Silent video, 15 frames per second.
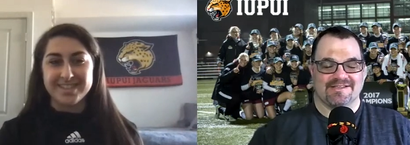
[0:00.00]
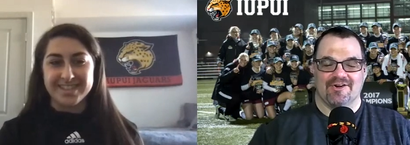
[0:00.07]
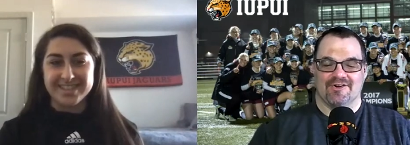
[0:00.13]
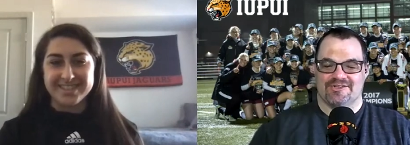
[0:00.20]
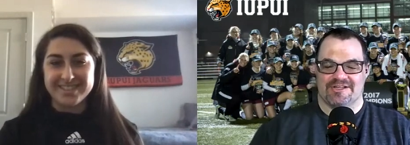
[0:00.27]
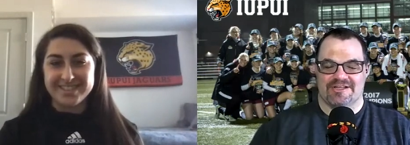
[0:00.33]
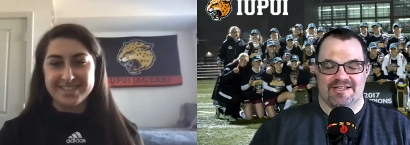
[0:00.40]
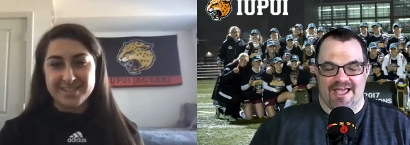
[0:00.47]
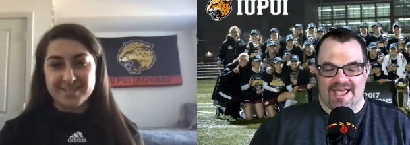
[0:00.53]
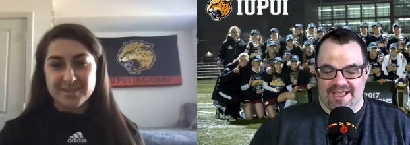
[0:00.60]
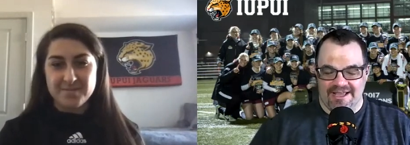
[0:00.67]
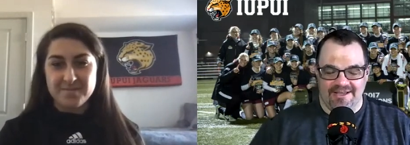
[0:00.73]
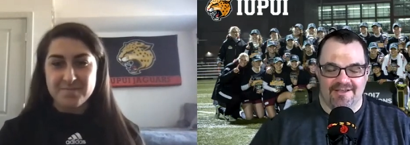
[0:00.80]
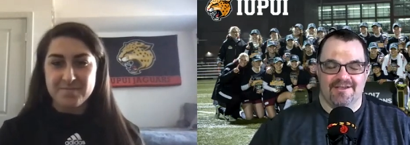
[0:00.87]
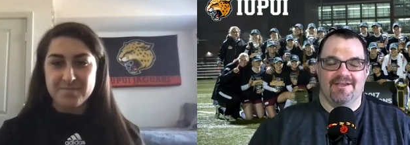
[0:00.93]
Speaker 1: here
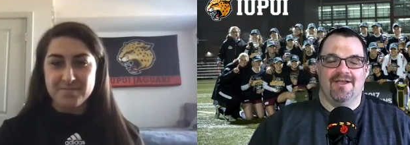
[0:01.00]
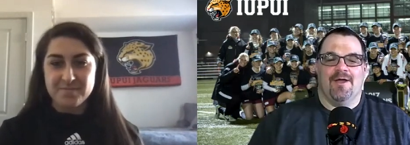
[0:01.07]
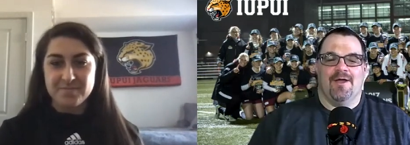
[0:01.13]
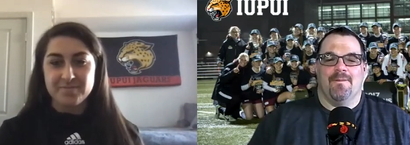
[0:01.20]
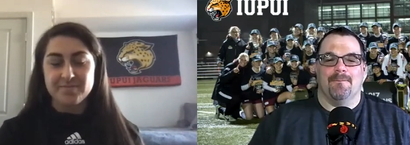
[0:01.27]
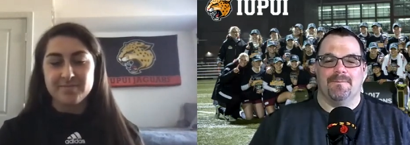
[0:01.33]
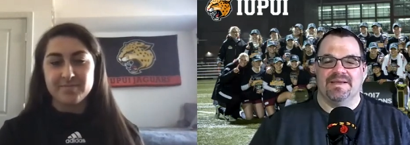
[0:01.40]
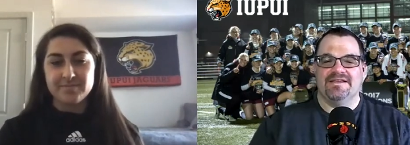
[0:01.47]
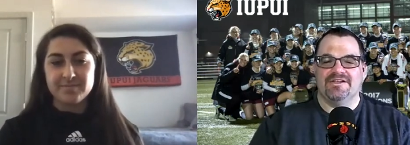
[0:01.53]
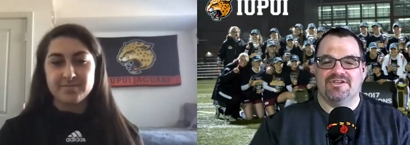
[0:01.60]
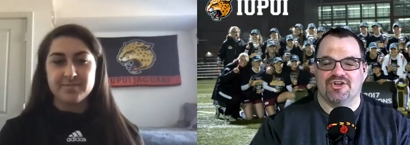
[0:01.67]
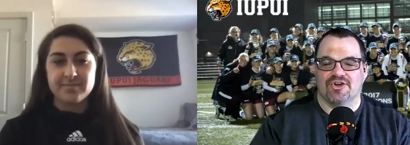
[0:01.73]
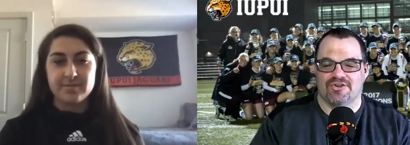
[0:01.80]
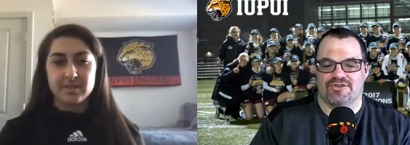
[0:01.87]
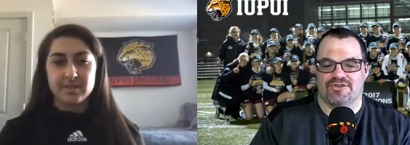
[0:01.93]
today. Be
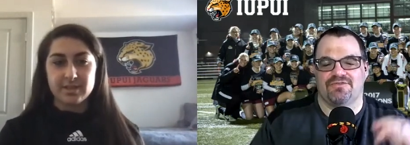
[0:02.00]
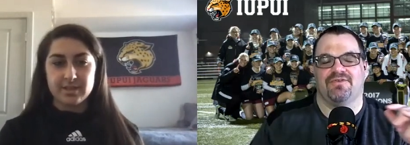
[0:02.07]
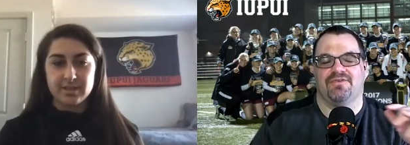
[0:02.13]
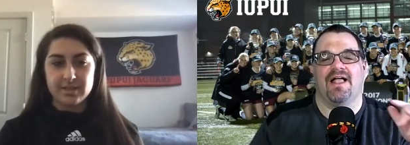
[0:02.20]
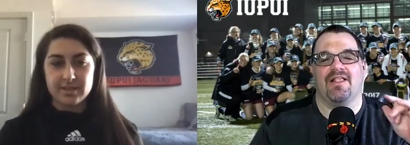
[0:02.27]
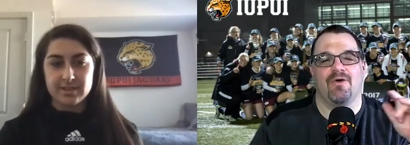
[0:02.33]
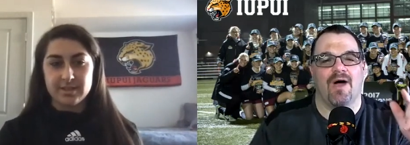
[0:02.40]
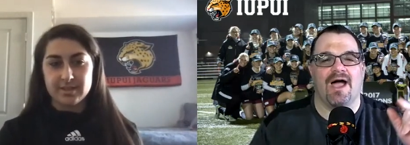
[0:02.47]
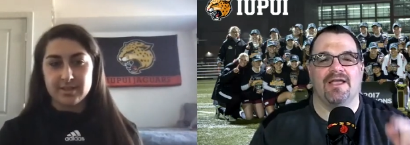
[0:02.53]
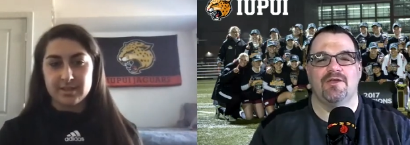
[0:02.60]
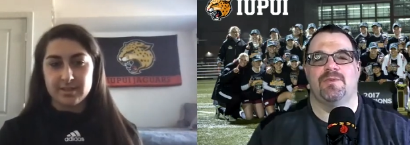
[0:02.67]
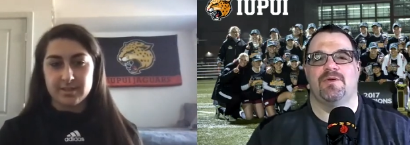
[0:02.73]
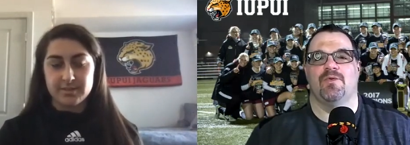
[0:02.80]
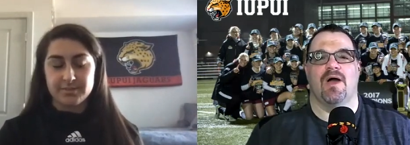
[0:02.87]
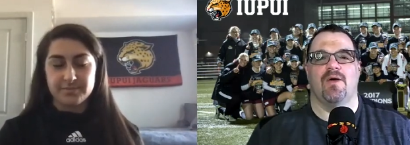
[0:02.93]
sure to follow
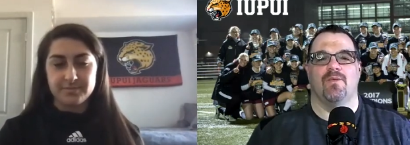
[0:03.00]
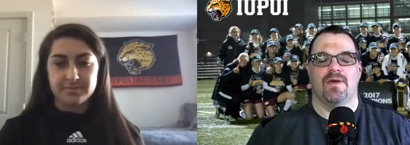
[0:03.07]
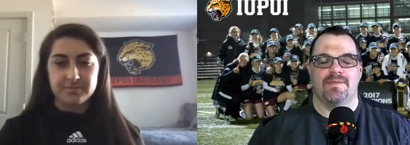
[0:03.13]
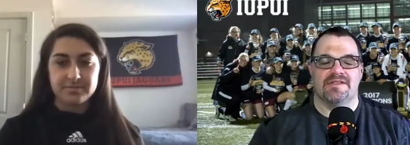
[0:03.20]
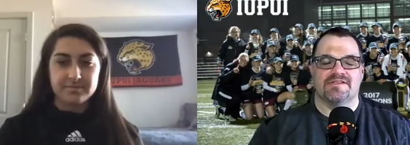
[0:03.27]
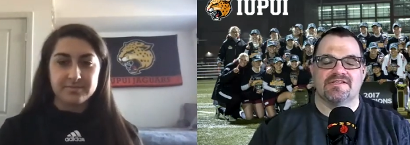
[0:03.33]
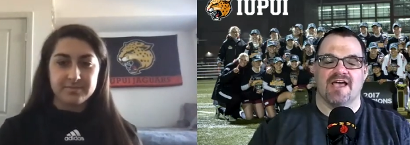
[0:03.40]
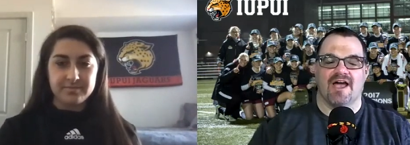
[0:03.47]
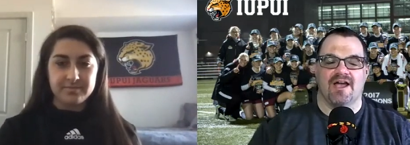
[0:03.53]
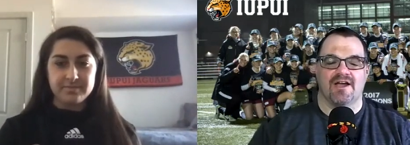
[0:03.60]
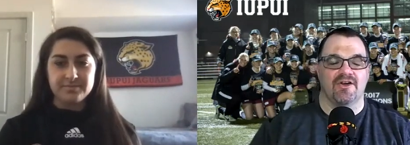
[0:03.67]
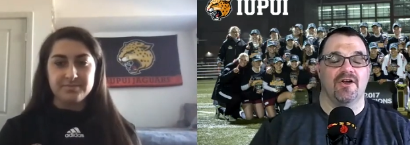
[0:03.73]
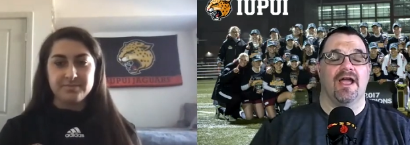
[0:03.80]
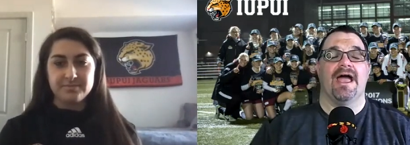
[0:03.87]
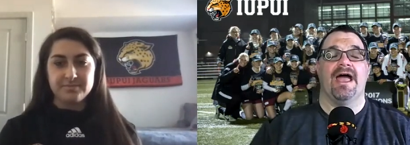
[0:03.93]
IUPUI Women's
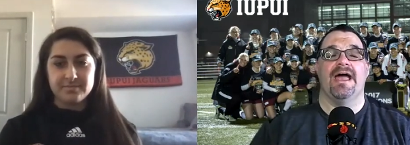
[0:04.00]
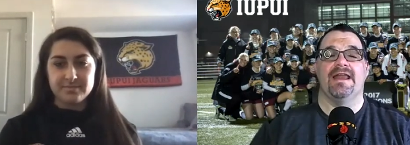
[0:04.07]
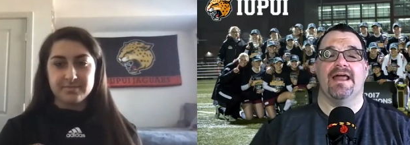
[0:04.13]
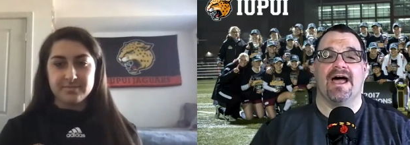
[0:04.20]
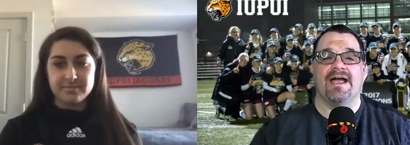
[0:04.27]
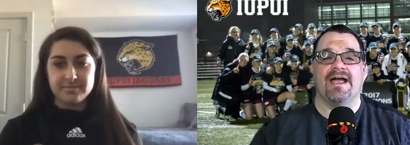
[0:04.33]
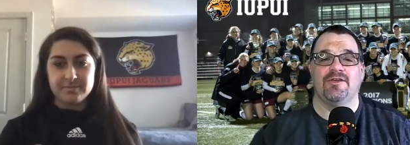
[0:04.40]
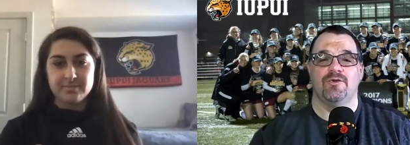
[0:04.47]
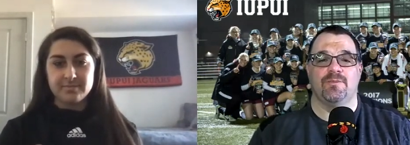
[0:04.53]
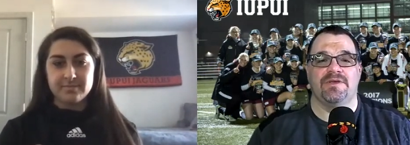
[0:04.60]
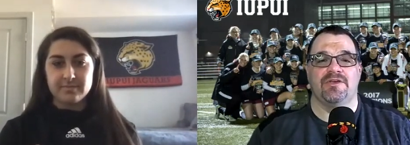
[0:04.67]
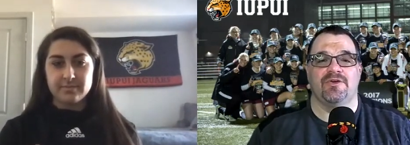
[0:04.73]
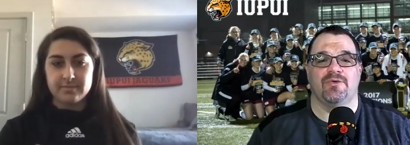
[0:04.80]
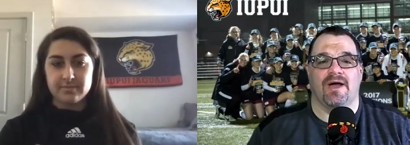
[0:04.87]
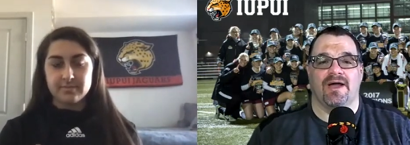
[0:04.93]
Soccer at
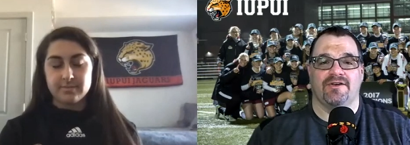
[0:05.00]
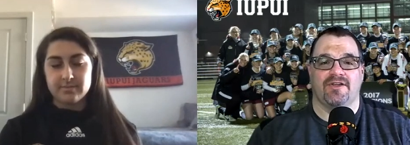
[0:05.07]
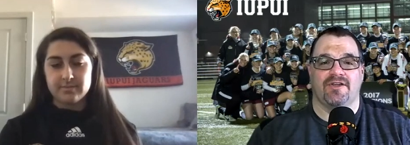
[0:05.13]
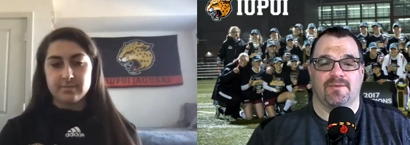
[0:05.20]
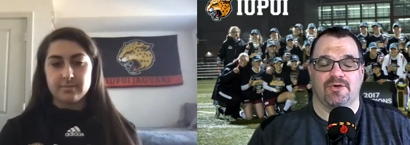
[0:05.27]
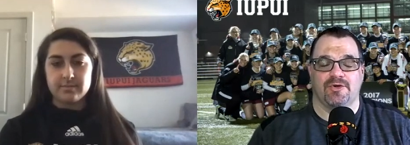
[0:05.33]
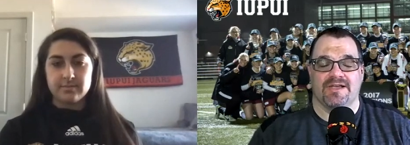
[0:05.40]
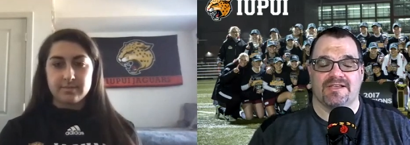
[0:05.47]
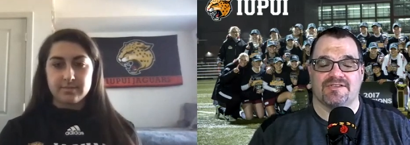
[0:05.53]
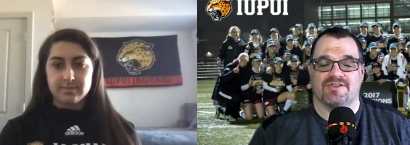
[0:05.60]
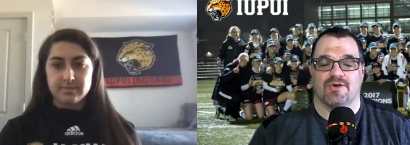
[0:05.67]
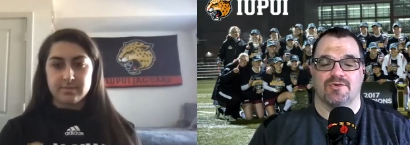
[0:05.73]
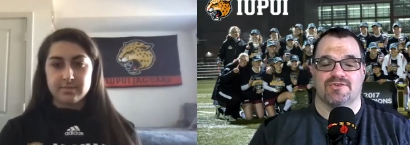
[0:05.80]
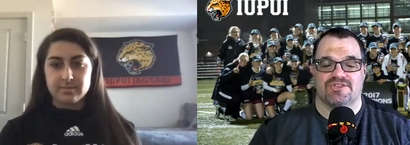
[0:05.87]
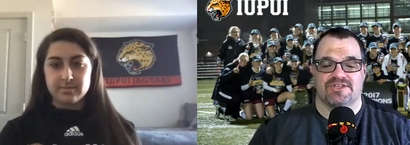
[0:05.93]
IUPUI
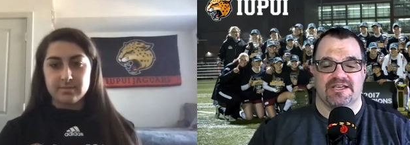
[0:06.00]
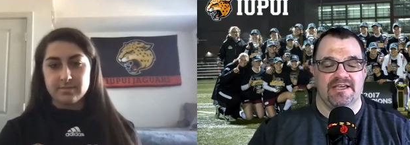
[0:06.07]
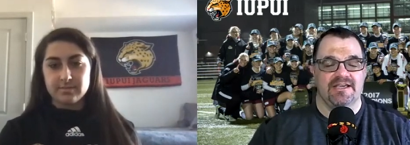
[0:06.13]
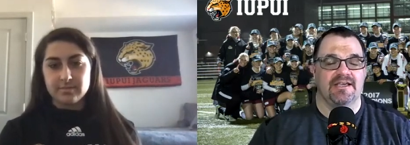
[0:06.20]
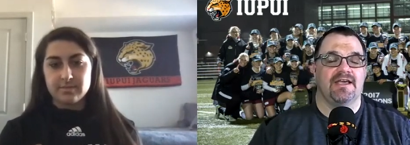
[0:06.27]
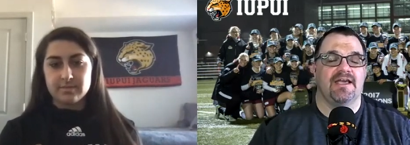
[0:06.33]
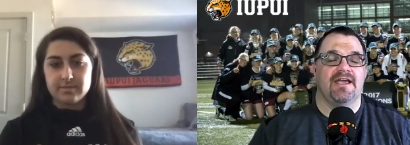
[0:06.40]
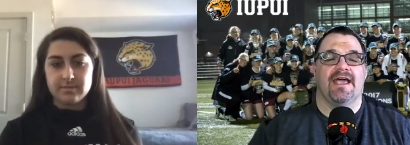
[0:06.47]
WSOC